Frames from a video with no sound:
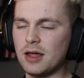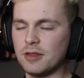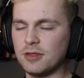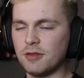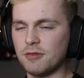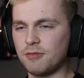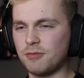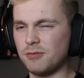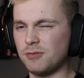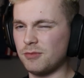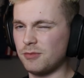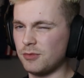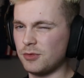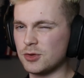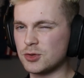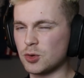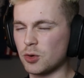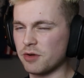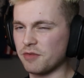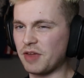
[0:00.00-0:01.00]

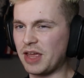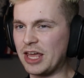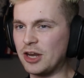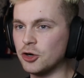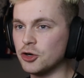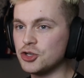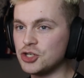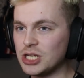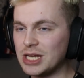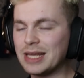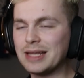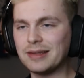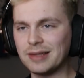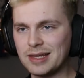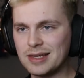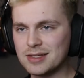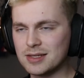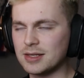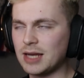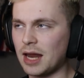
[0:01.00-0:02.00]
the sort of energy at
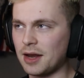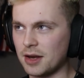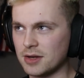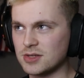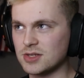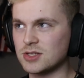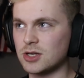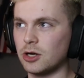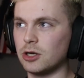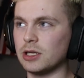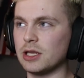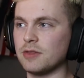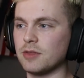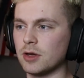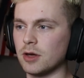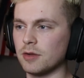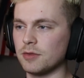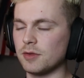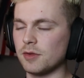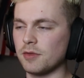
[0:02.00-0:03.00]
least, not necessarily
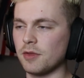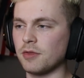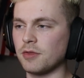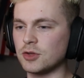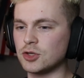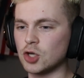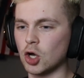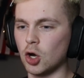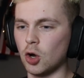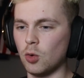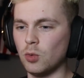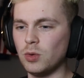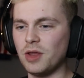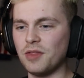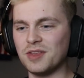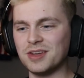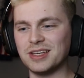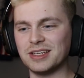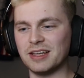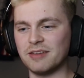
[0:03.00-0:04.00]
the tone
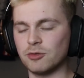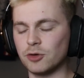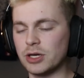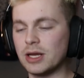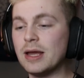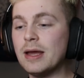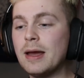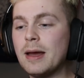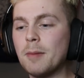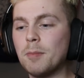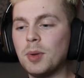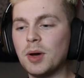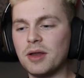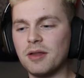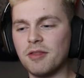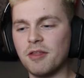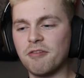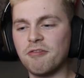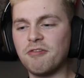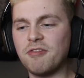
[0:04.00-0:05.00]
and the delivery,
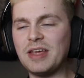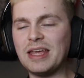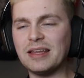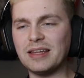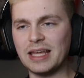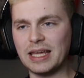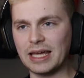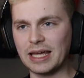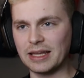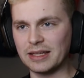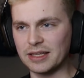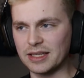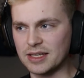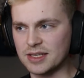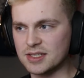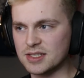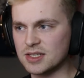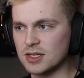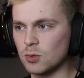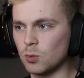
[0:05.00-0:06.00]
but the feeling at
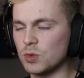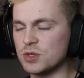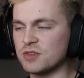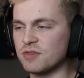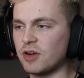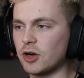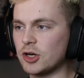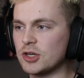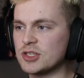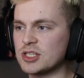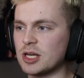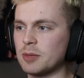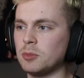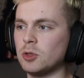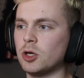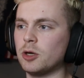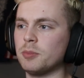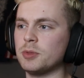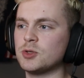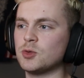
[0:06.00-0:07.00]
least was very
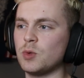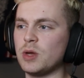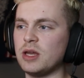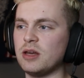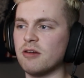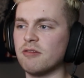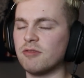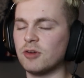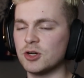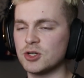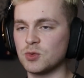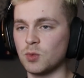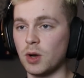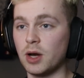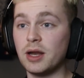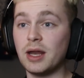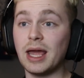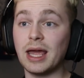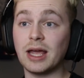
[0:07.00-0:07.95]
similar between verse one